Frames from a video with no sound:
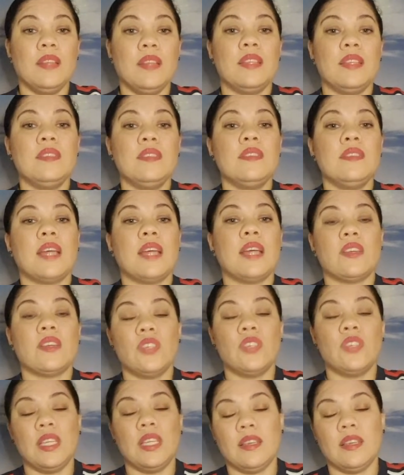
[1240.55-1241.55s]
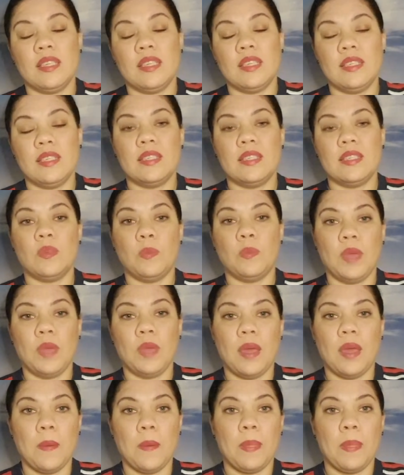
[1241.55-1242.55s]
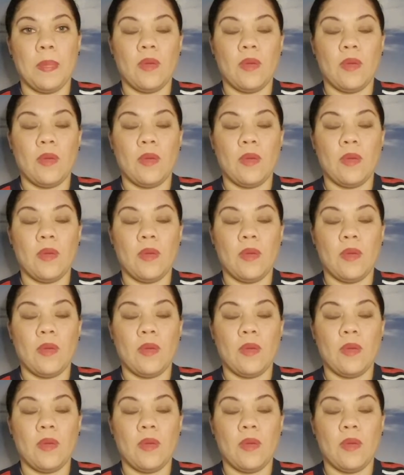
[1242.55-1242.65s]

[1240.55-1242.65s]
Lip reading: this is actually going to disappear.